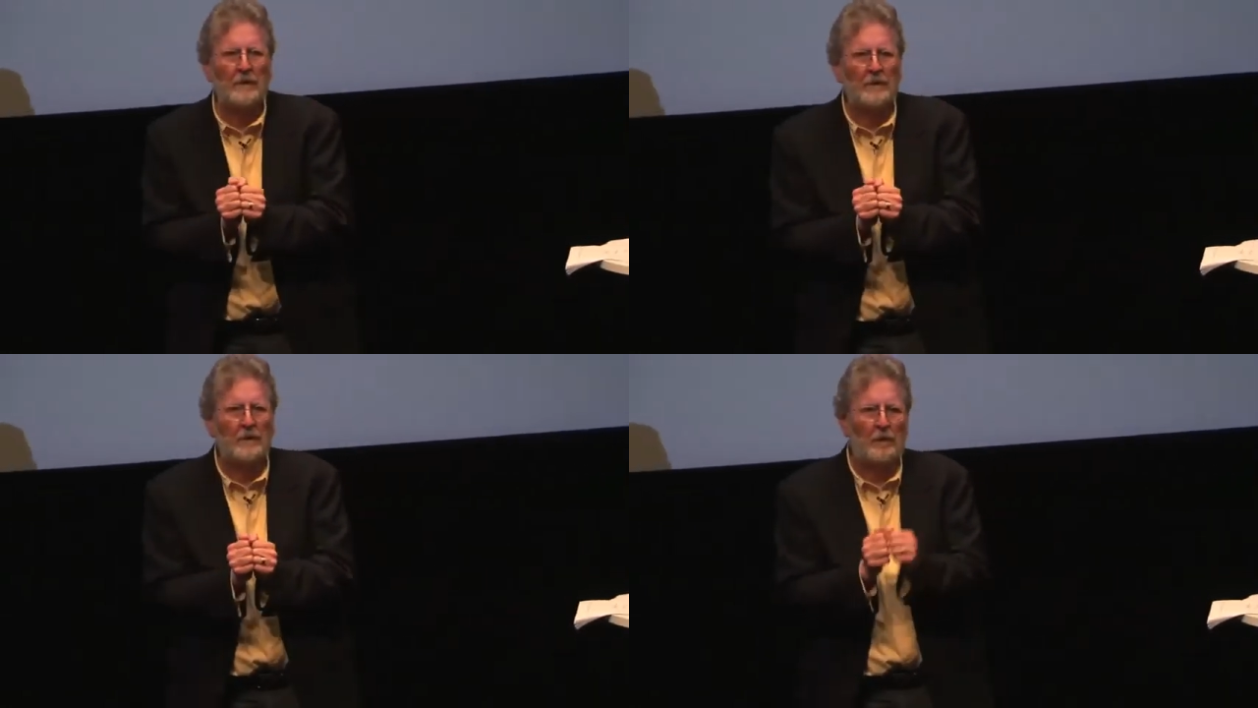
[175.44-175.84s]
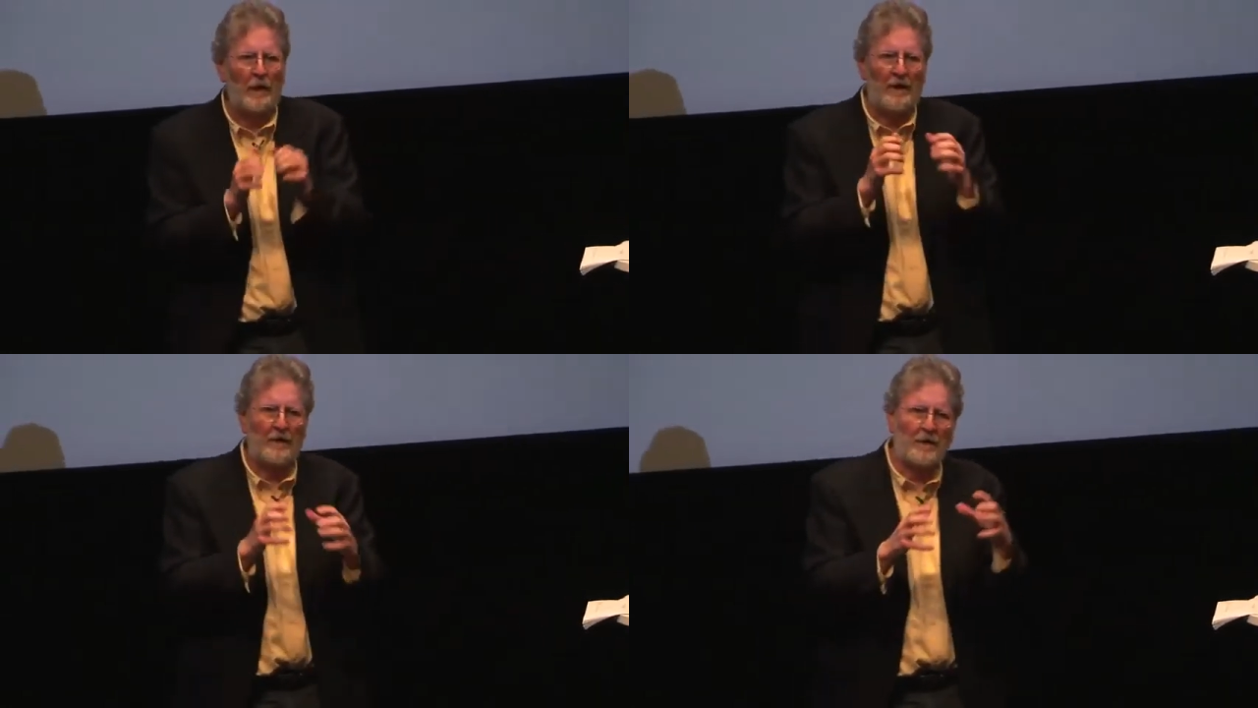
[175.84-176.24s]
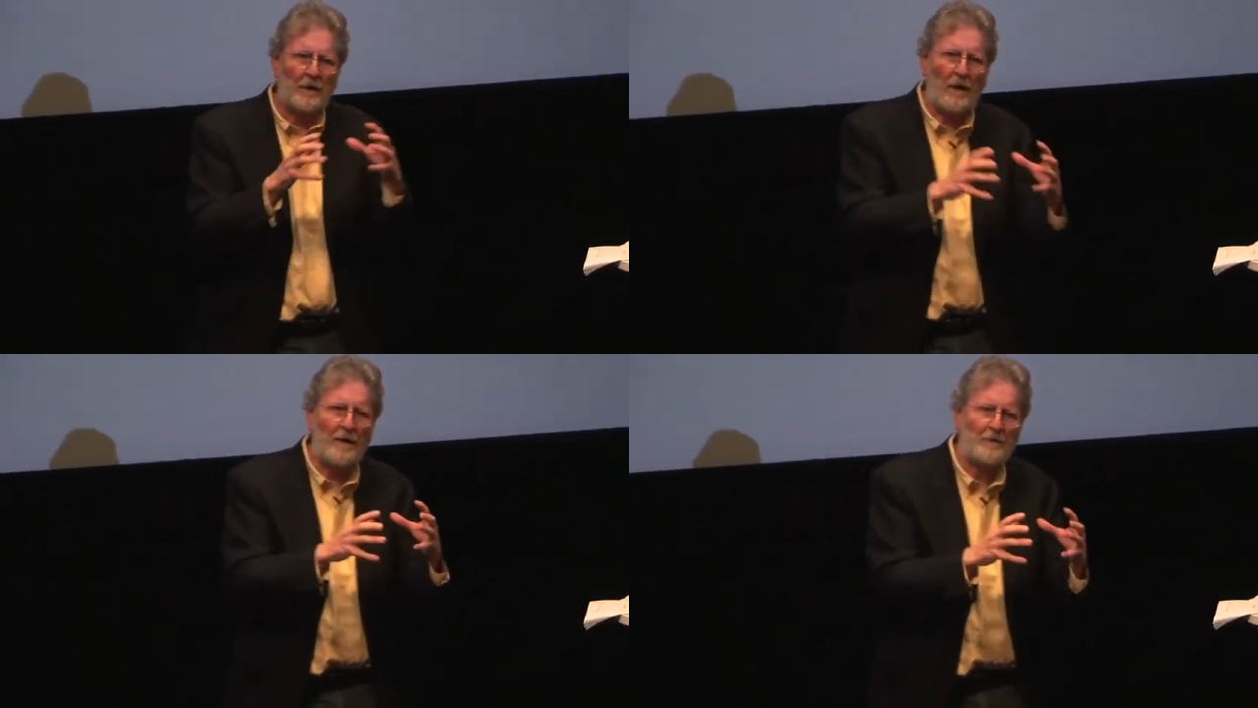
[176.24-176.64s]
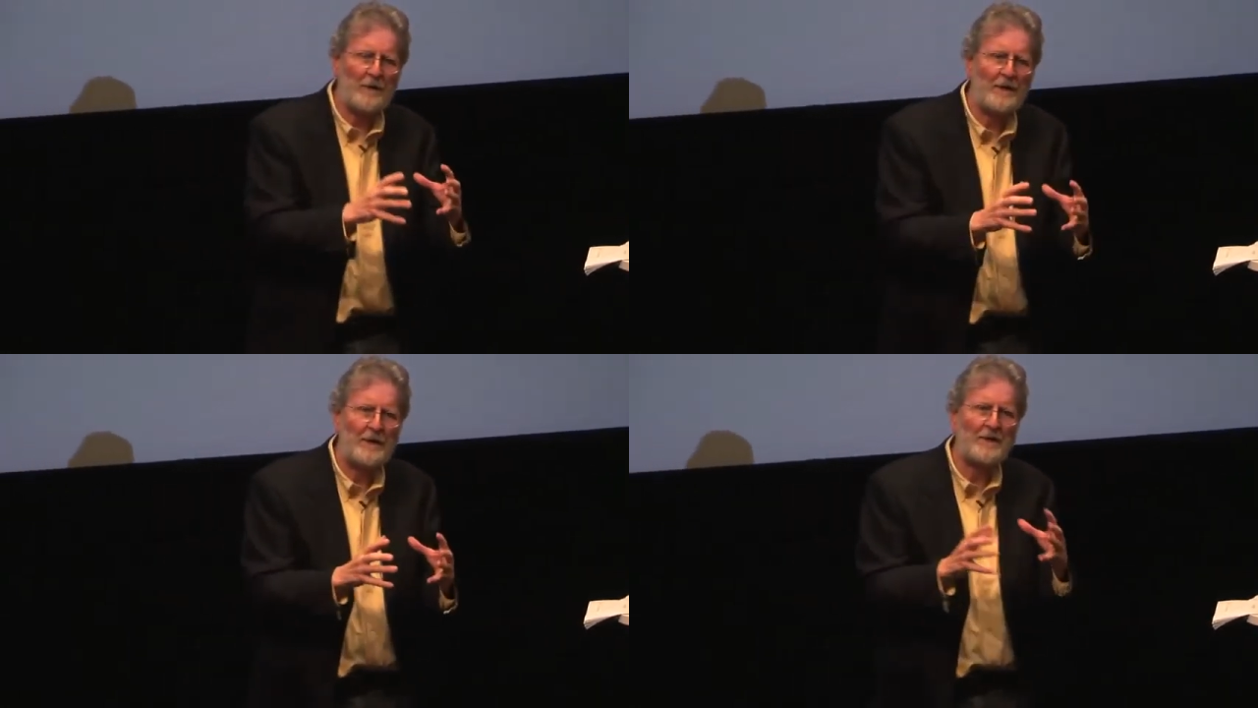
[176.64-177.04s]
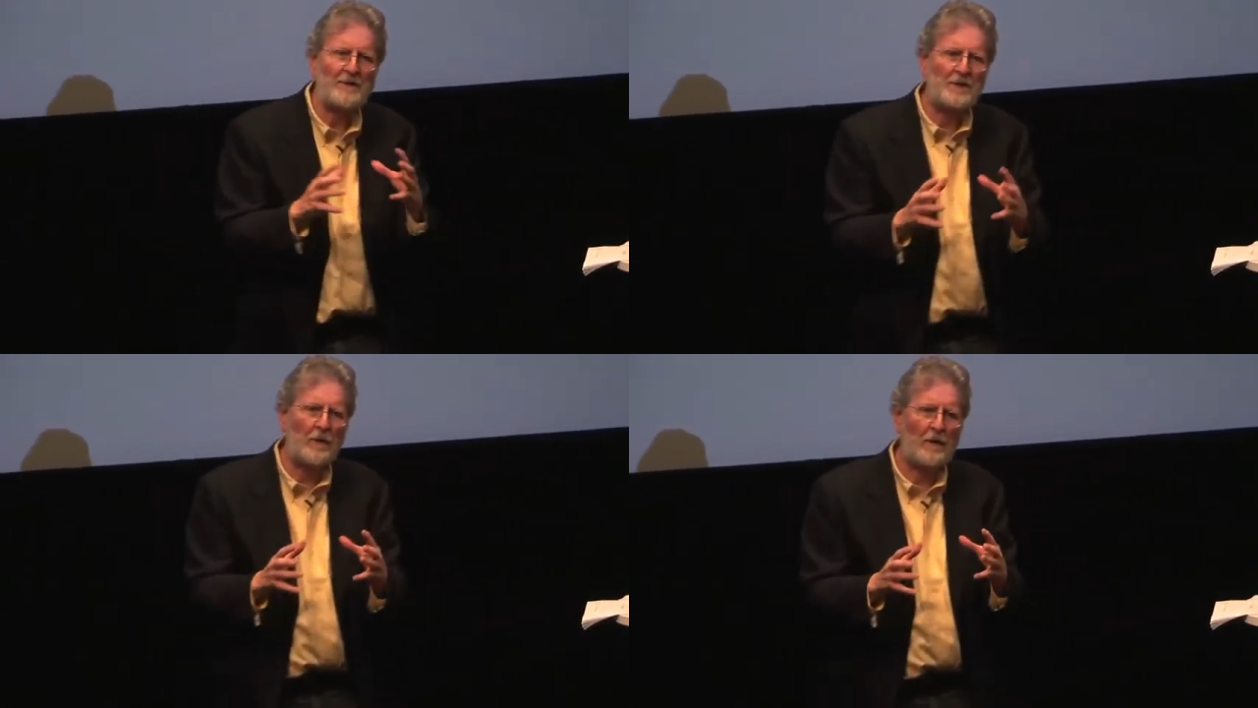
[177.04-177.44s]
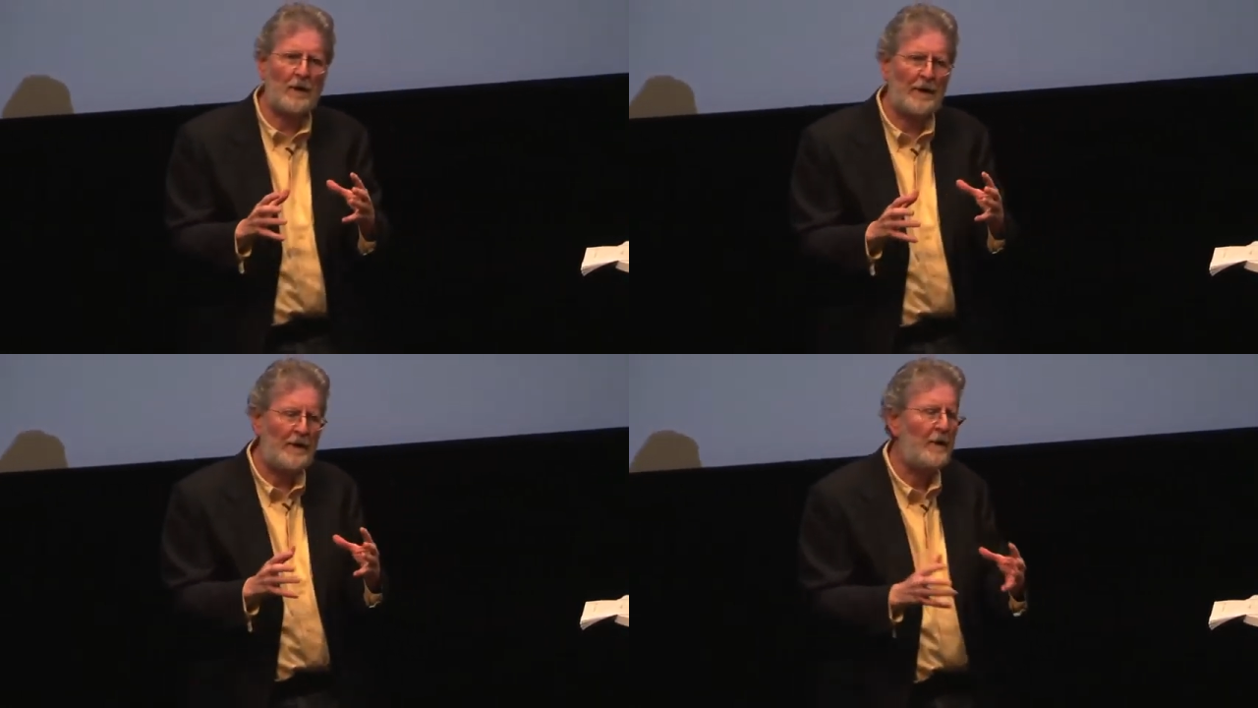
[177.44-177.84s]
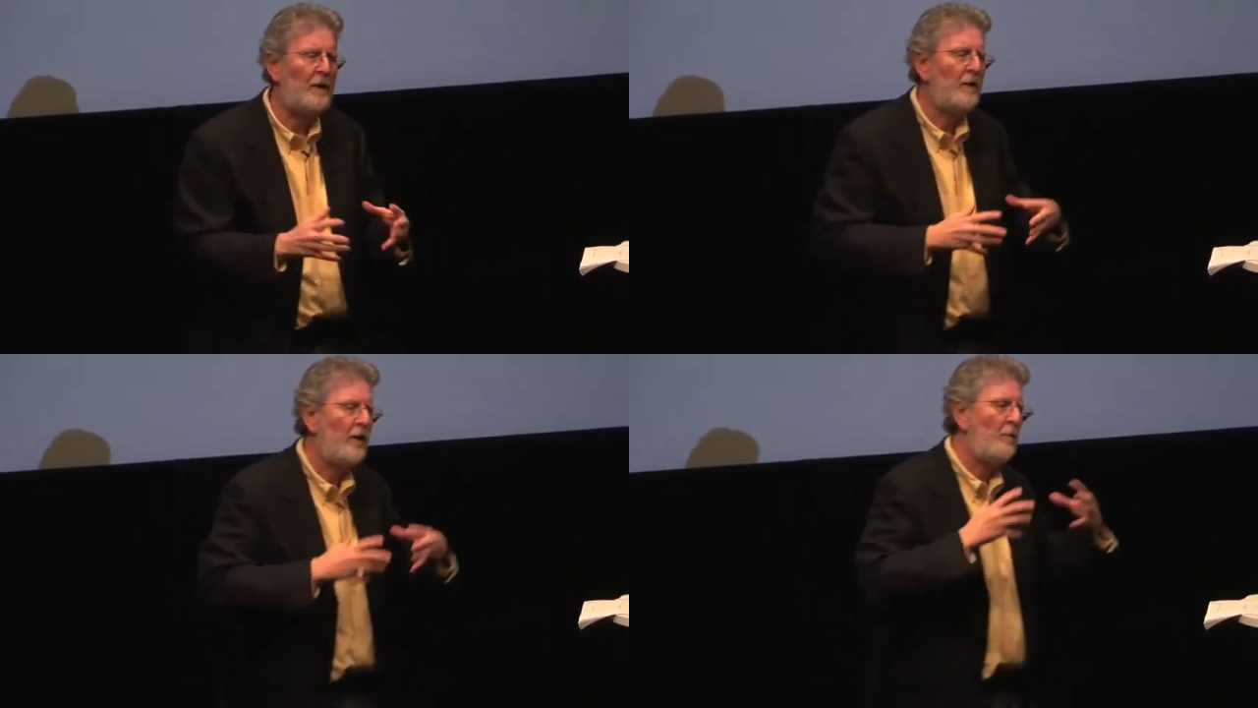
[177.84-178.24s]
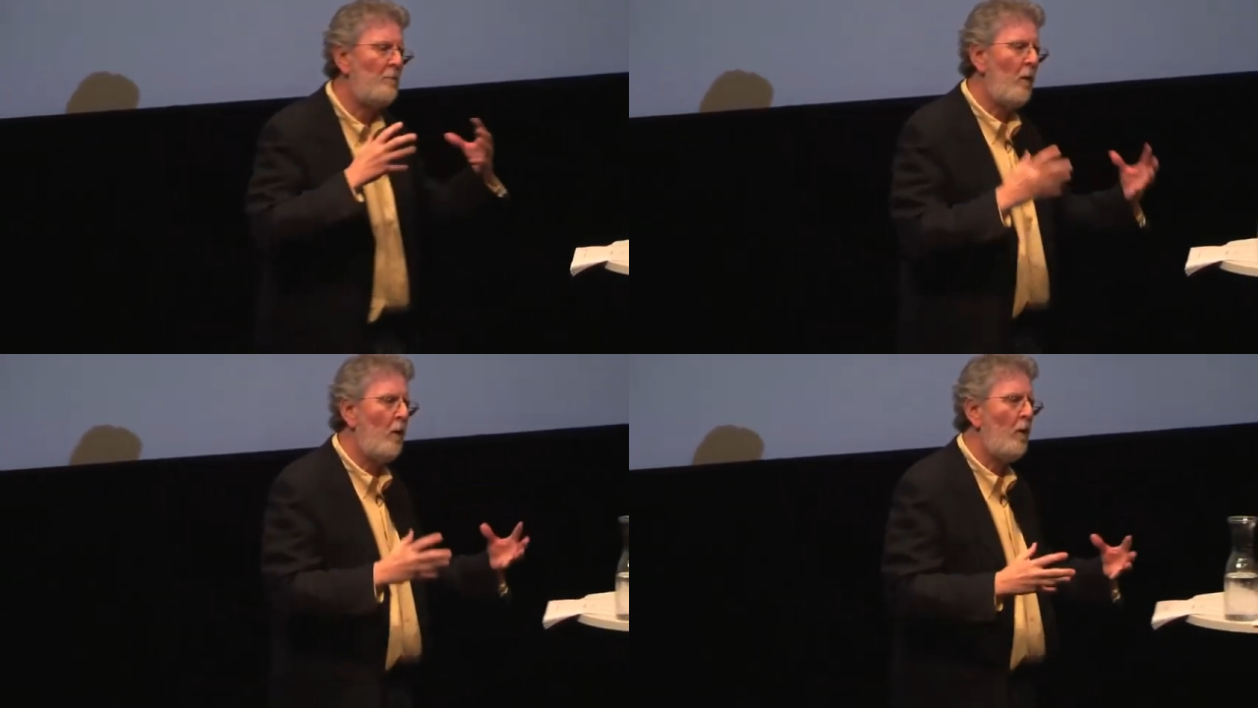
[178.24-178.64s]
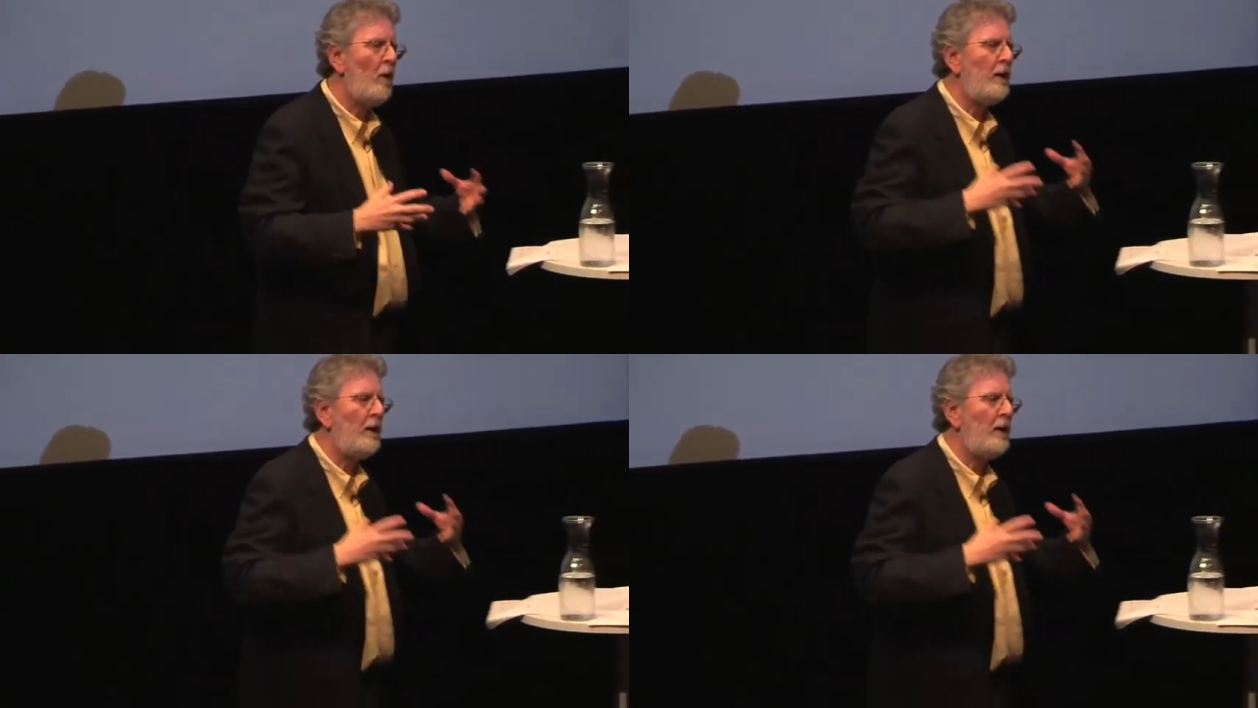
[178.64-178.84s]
the greater the conflict in a story, the more